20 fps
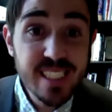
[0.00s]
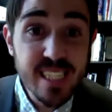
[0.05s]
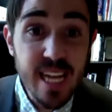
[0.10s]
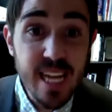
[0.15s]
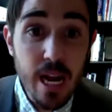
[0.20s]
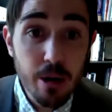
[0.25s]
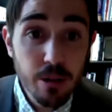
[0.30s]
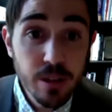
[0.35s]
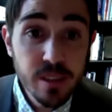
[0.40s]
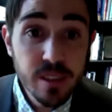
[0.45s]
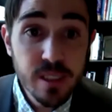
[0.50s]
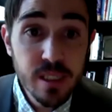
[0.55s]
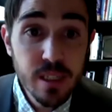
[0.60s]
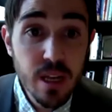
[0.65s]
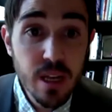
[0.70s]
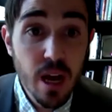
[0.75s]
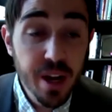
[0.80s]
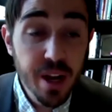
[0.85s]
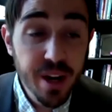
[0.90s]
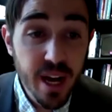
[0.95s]
hours
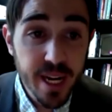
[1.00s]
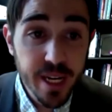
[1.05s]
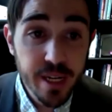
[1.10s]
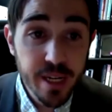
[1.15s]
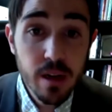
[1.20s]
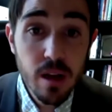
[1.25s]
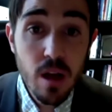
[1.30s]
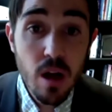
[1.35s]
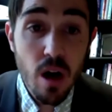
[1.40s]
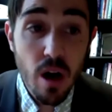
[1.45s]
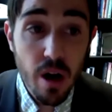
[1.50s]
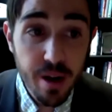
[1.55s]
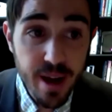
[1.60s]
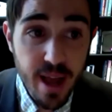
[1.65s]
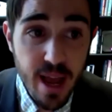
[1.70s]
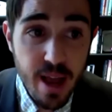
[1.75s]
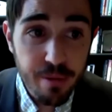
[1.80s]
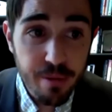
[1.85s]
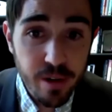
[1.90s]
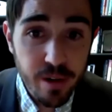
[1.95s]
a night on
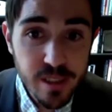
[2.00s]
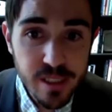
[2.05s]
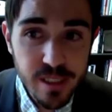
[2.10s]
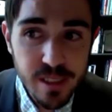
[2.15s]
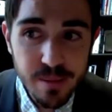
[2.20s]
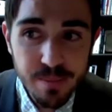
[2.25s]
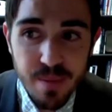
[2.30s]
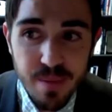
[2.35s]
average.